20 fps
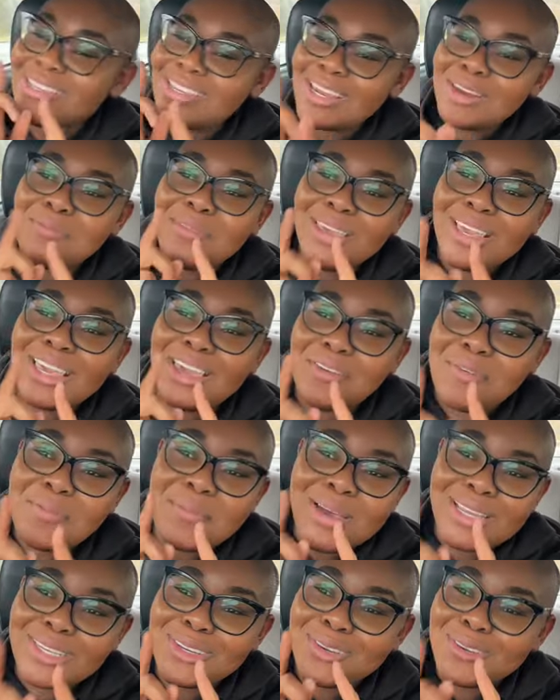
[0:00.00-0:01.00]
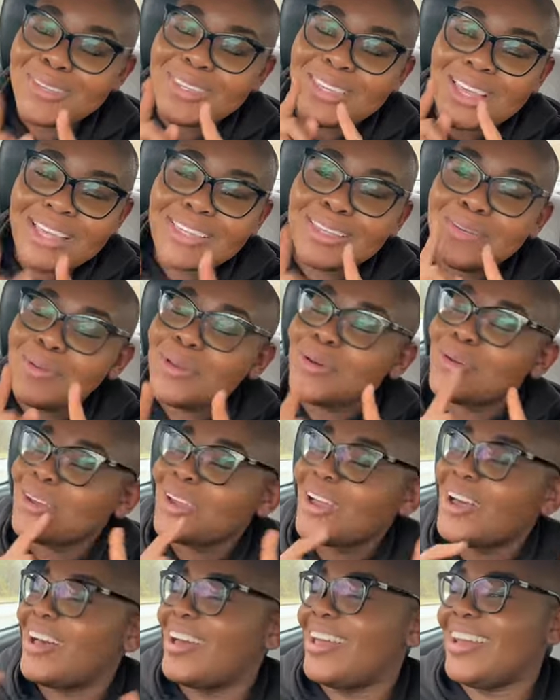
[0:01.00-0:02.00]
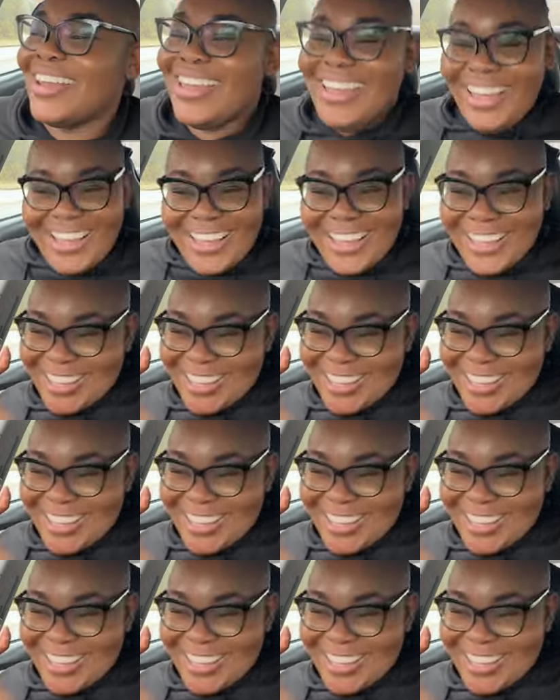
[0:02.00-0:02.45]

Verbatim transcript: Instead of me giving my two cents, let me go to God.